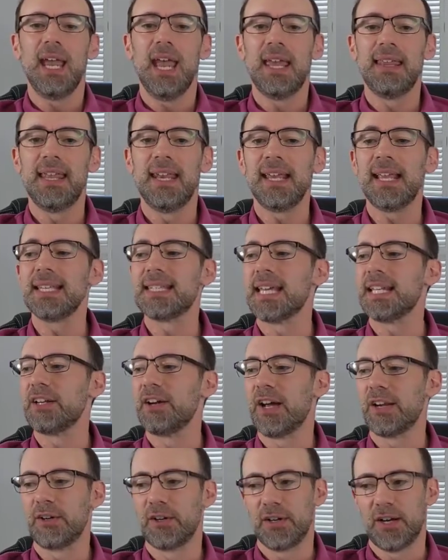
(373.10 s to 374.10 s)
And then it gets under
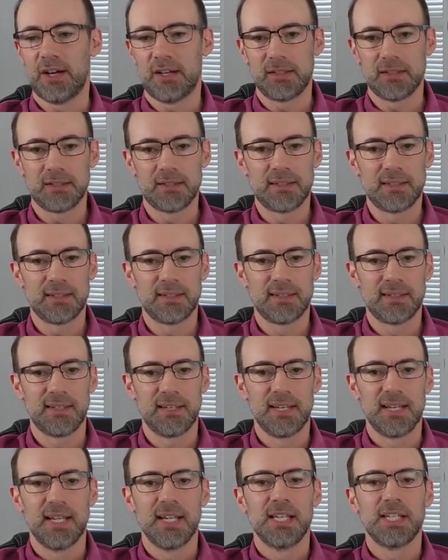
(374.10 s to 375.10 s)
$100.
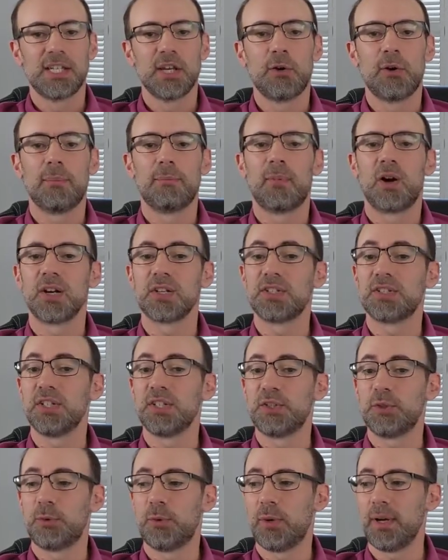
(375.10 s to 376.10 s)
So on March the
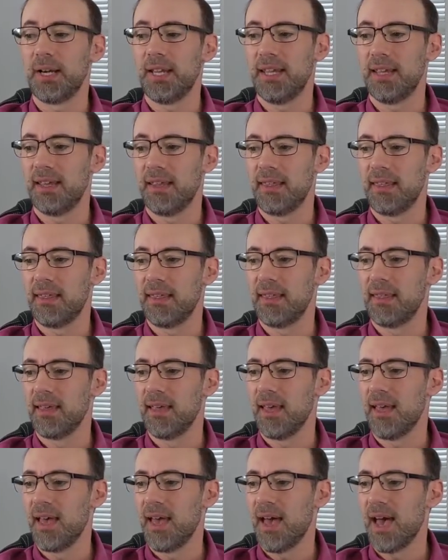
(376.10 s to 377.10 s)
20th,
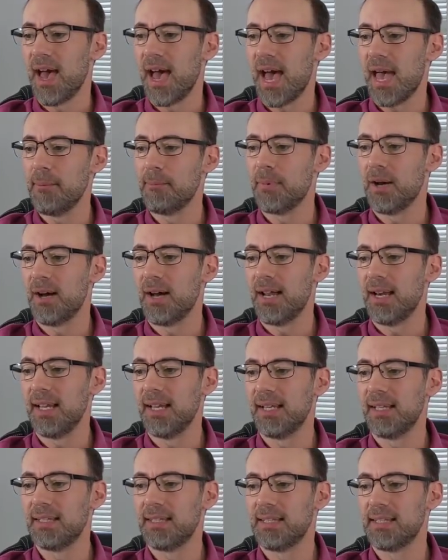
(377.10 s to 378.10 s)
I bought
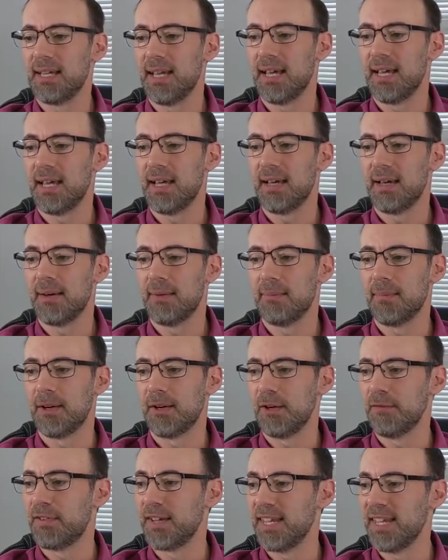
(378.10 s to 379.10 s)
it, I don't know
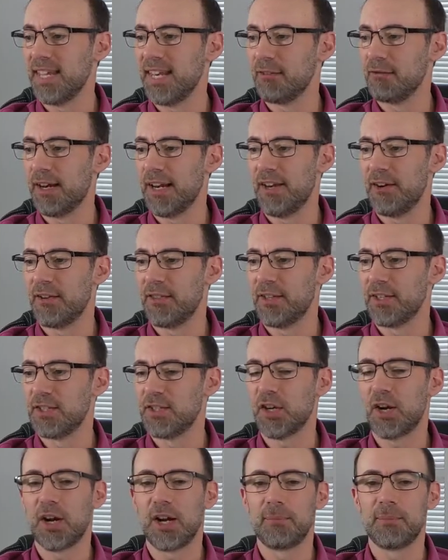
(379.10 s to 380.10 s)
if I can get it right here on the
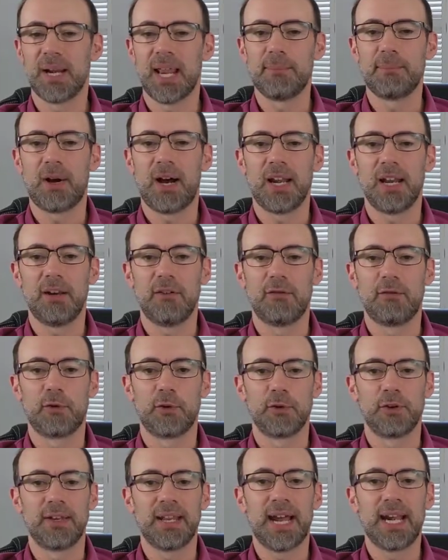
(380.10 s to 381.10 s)
chart, but I bought it
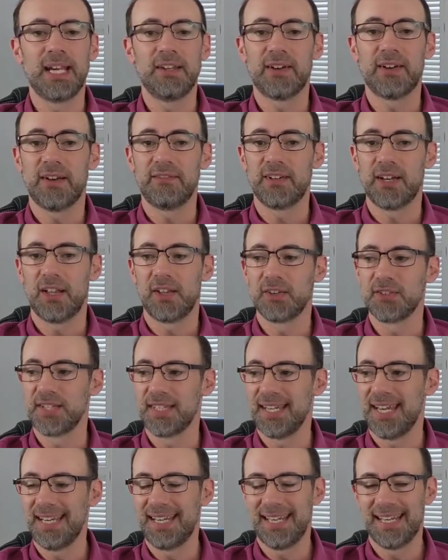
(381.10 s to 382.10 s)
for
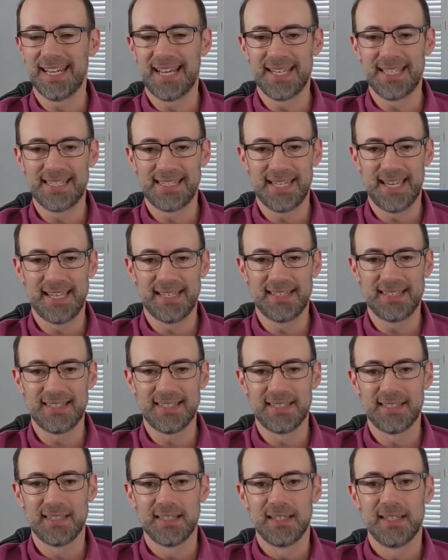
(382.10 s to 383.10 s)
$95.89.